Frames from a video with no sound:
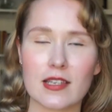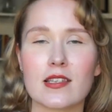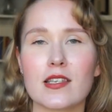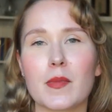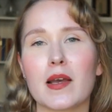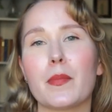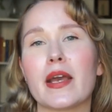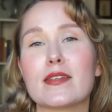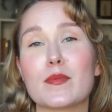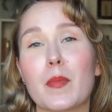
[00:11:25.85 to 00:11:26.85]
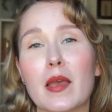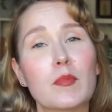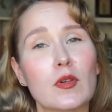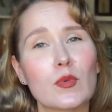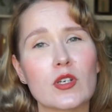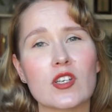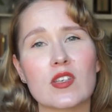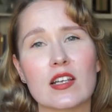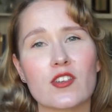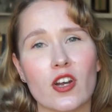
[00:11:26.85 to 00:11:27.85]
This is my base maple, which is a